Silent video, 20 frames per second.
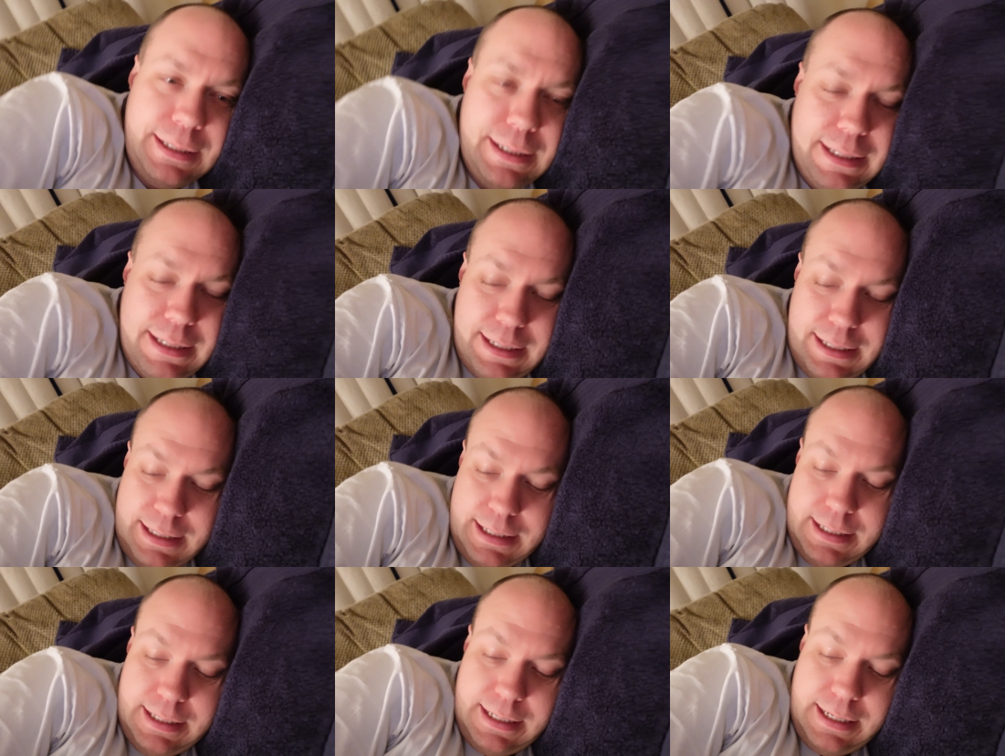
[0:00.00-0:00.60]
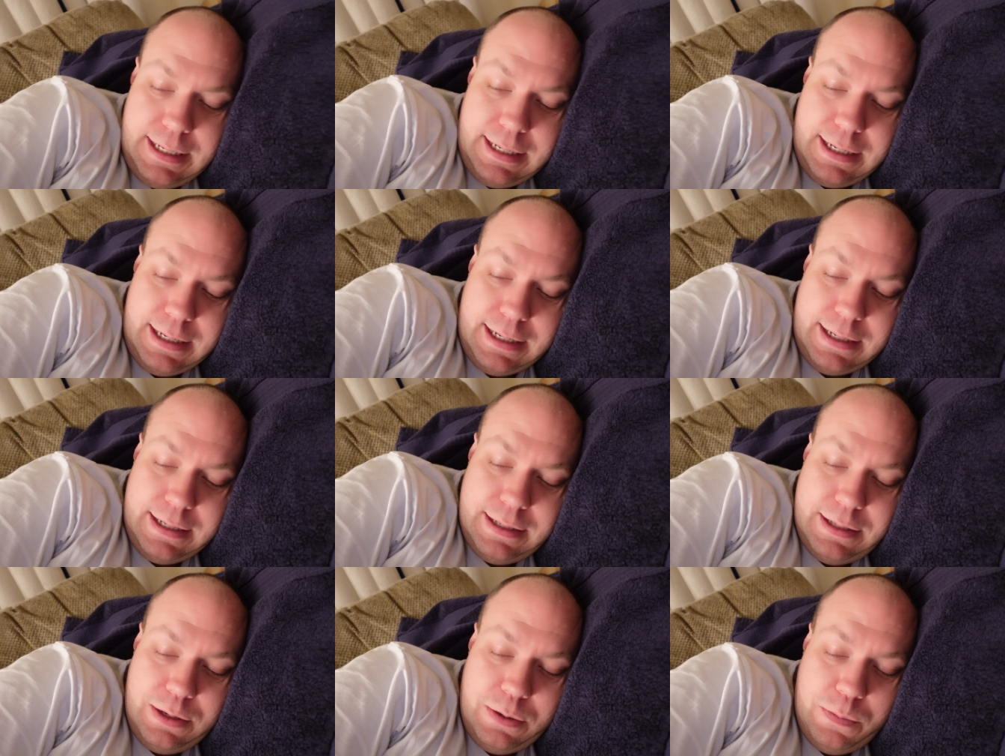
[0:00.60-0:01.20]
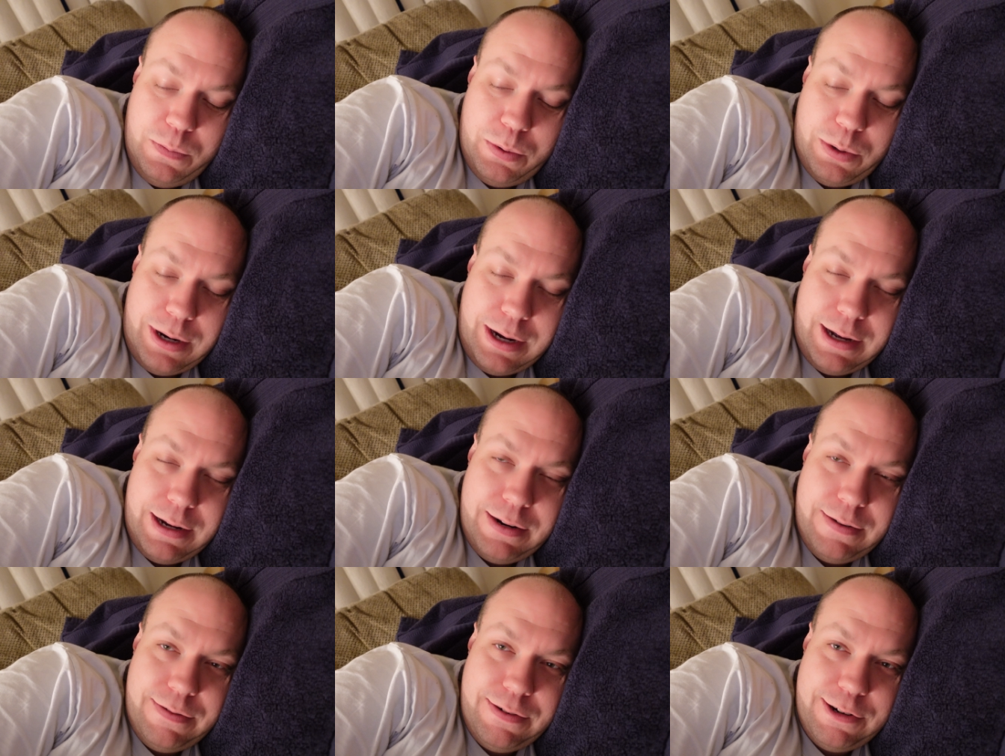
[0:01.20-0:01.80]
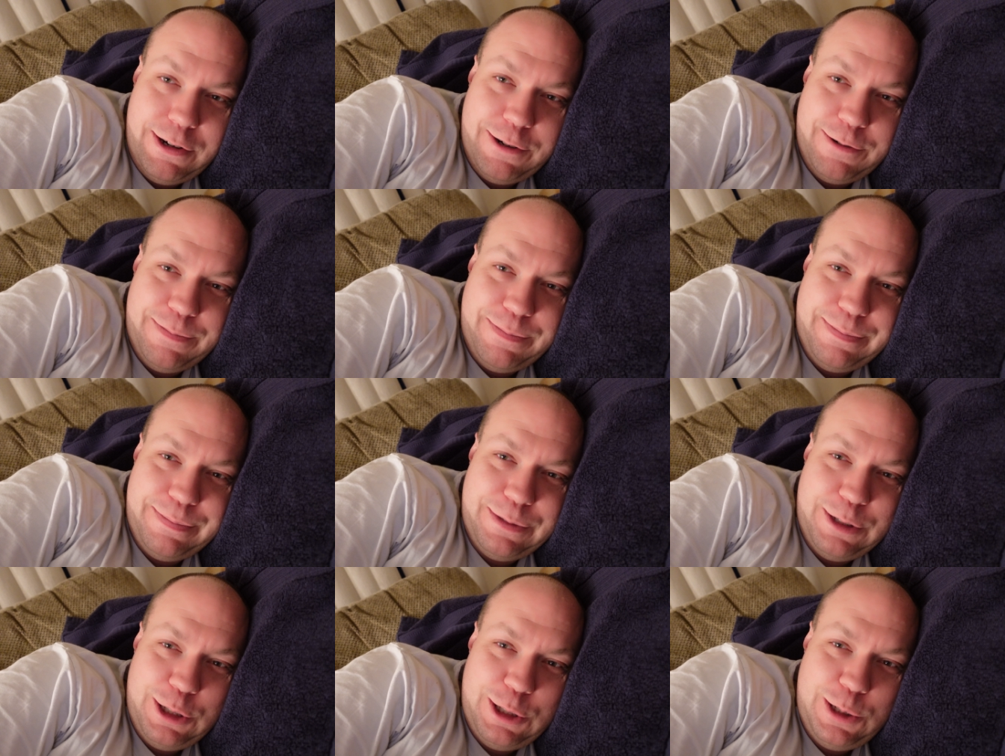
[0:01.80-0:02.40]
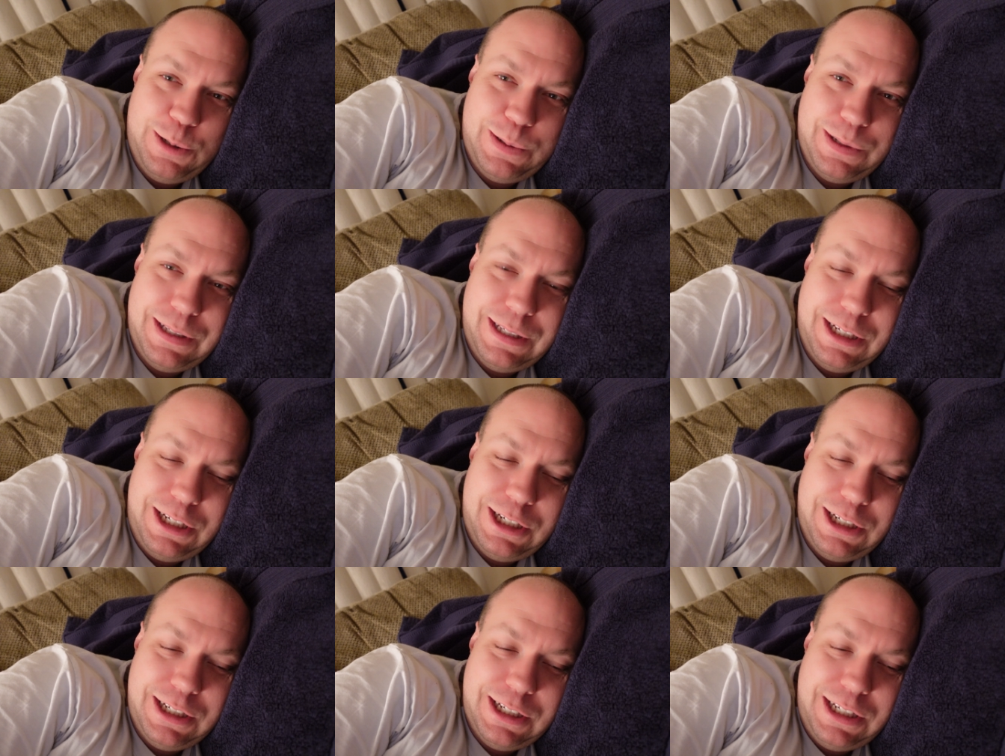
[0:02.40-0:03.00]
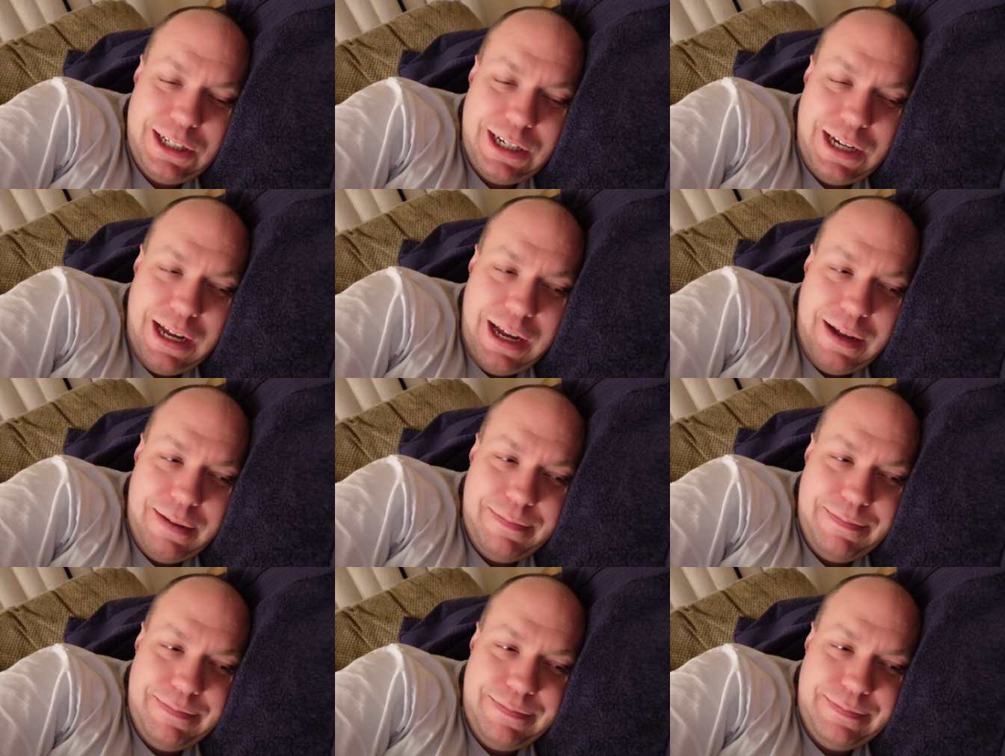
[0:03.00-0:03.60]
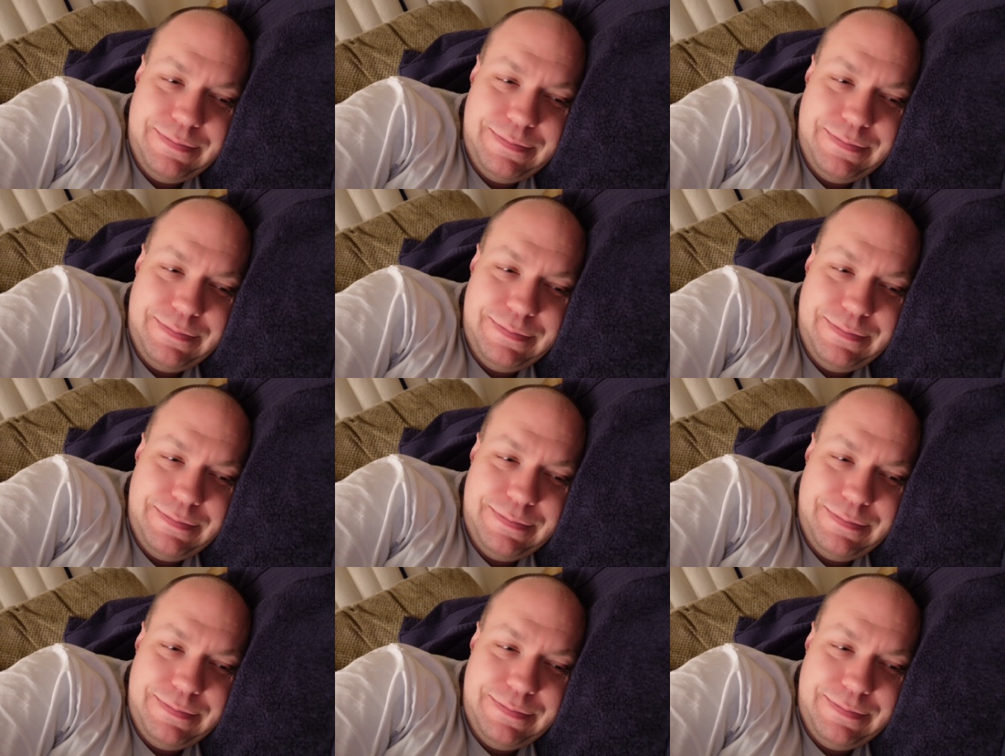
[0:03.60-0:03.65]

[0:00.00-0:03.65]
And uh, so proud of her. She's doing such a good job.